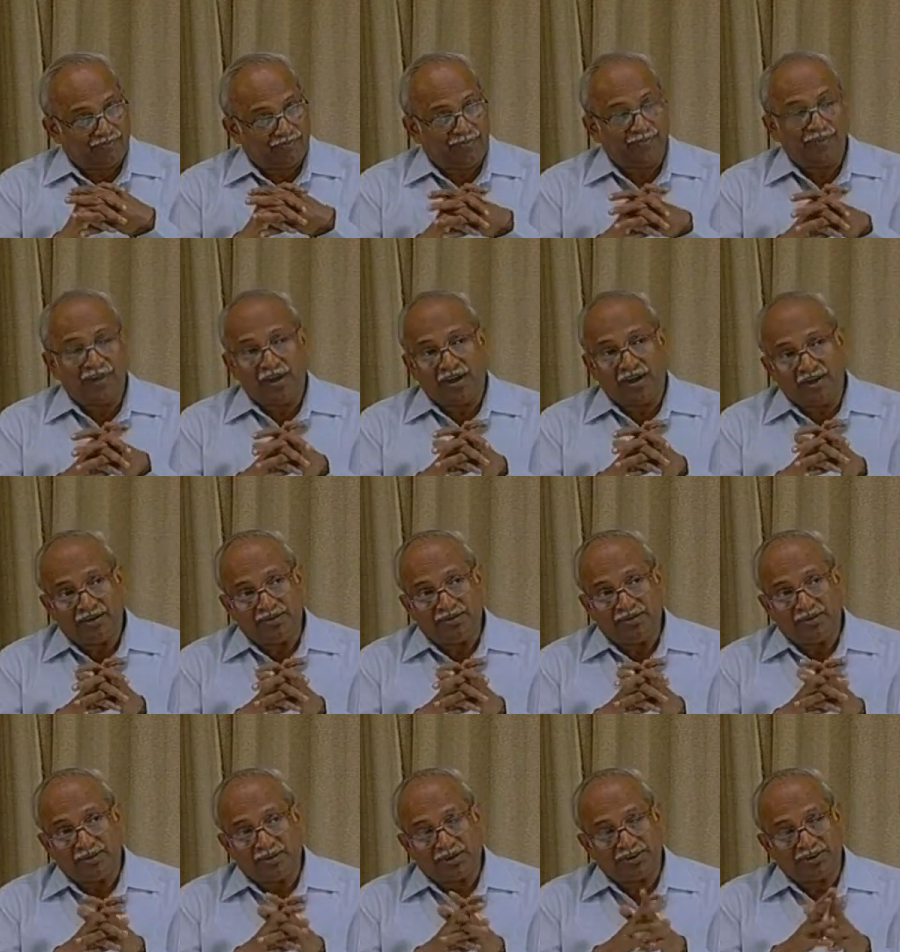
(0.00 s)
Yeah.
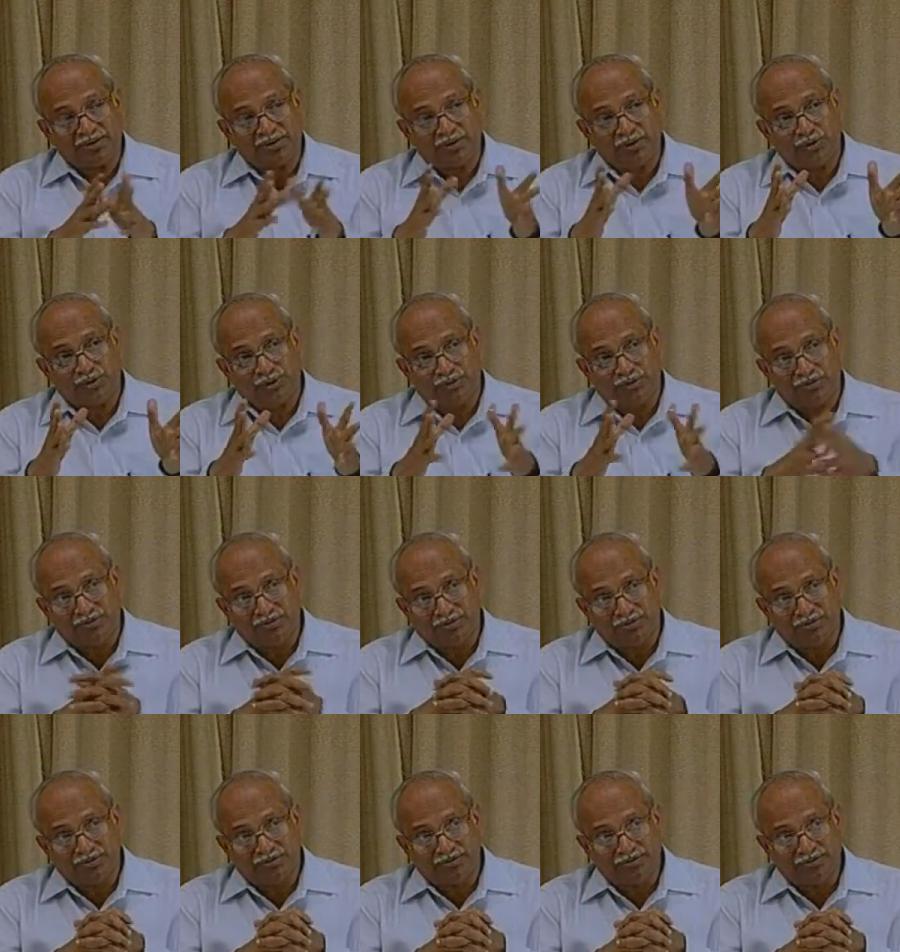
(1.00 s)
What does it do?
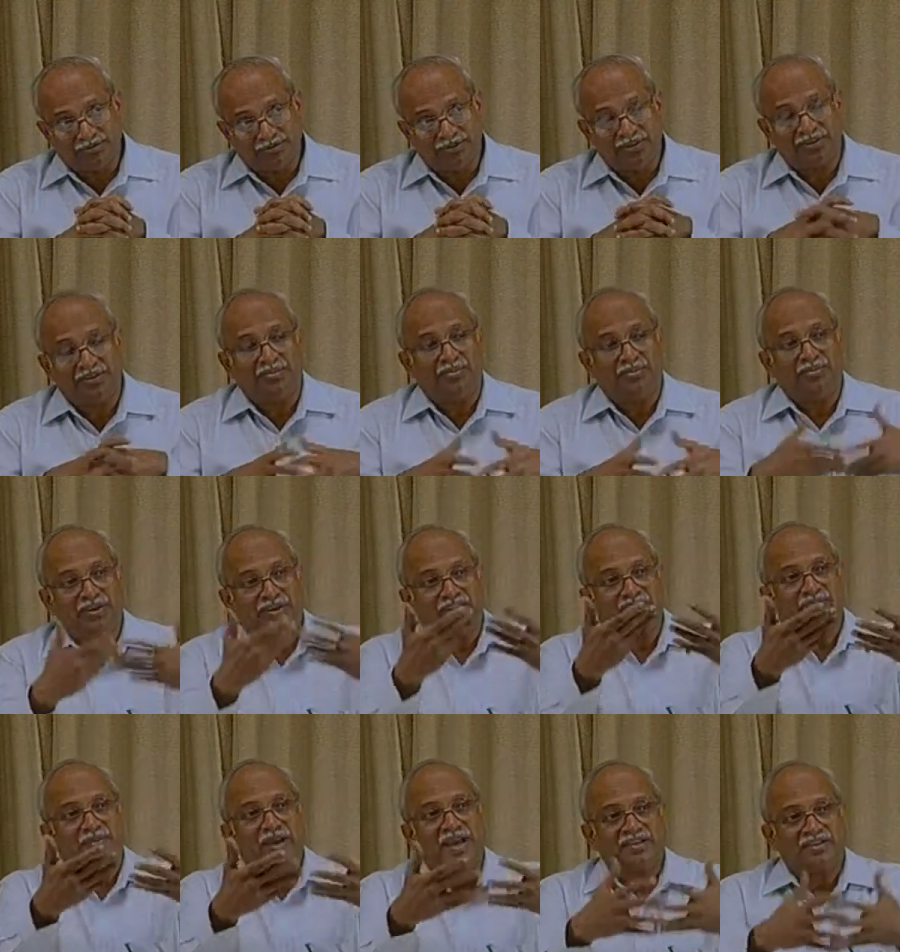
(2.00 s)
It brings
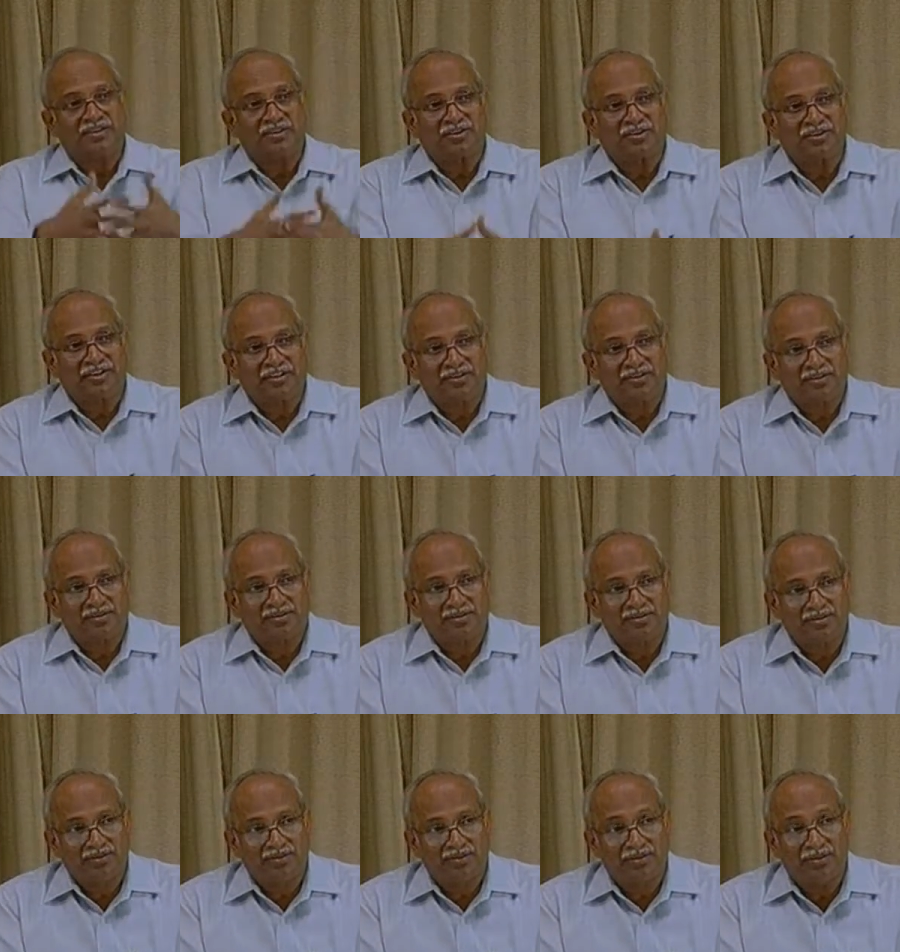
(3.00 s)
back the strength.
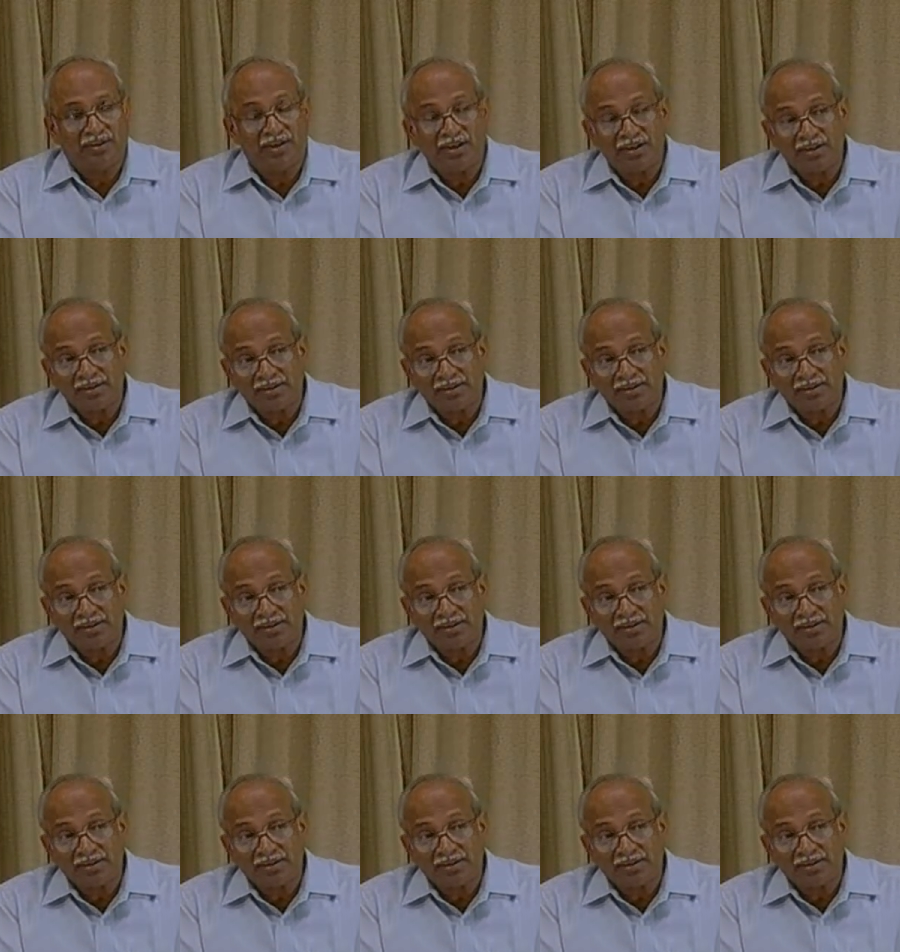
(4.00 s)
Huh?